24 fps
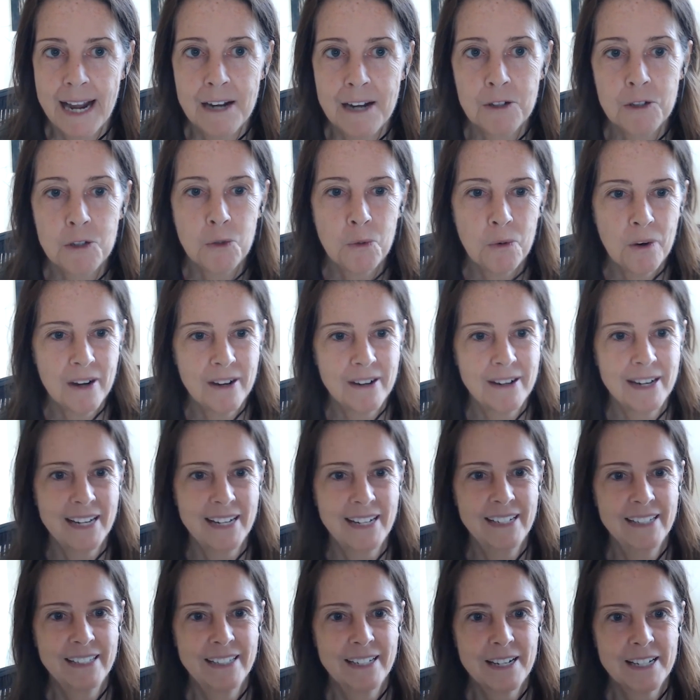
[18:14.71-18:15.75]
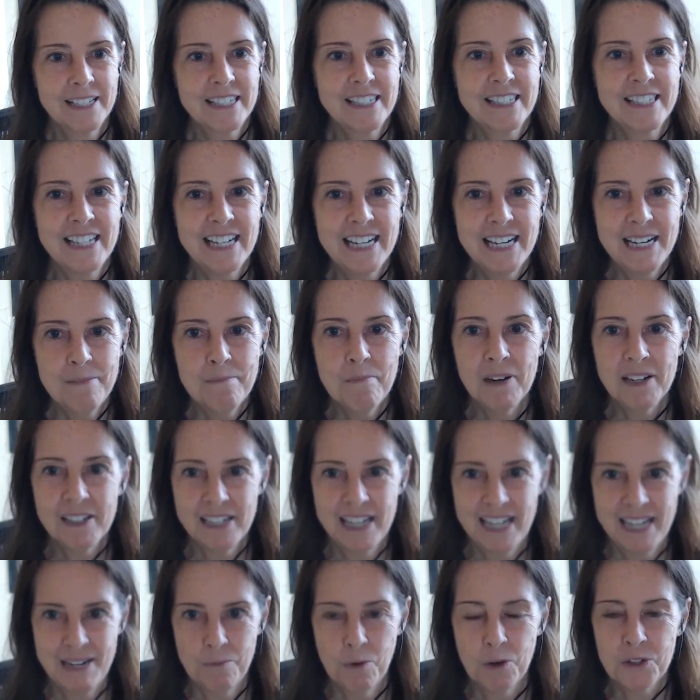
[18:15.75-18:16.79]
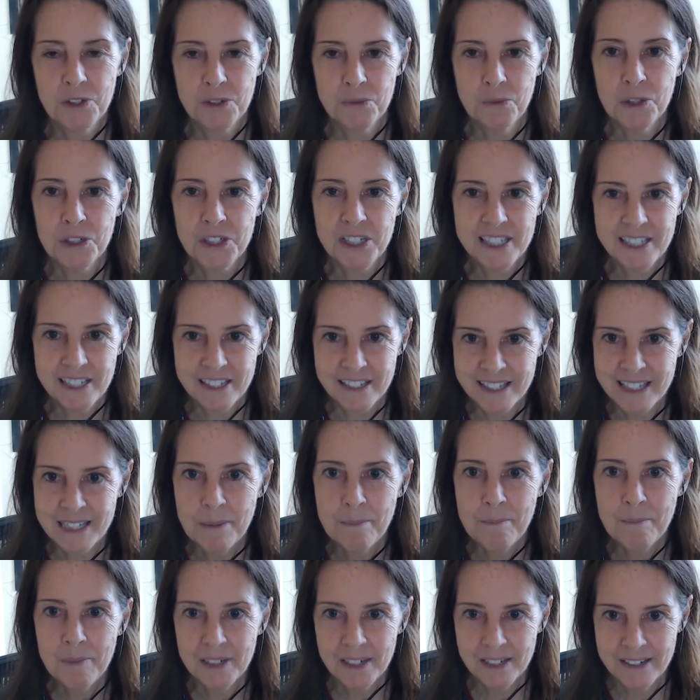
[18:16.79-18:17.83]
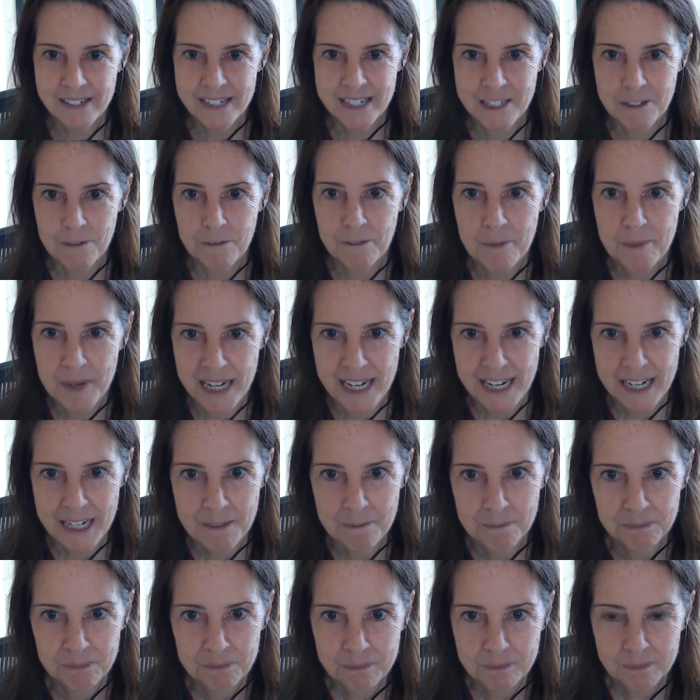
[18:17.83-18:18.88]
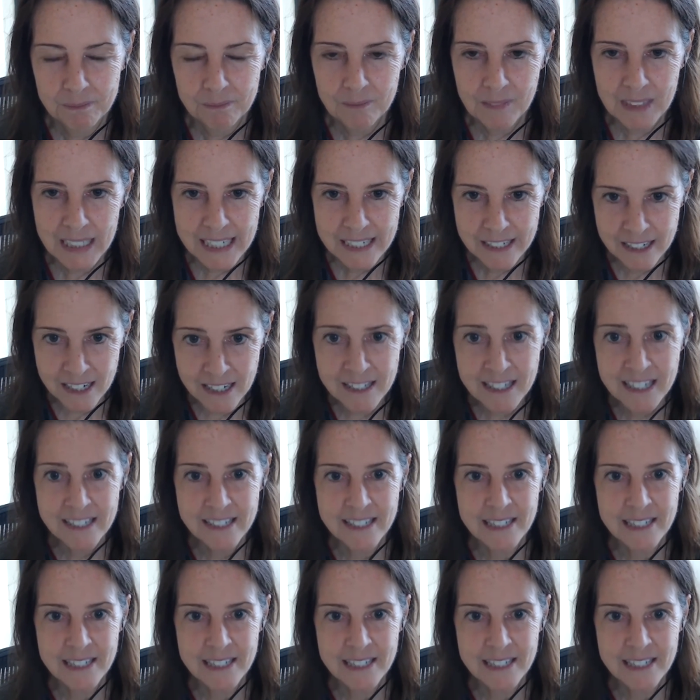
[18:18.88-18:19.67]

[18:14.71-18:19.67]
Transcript: do I see money? What does it symbolize for me? Does it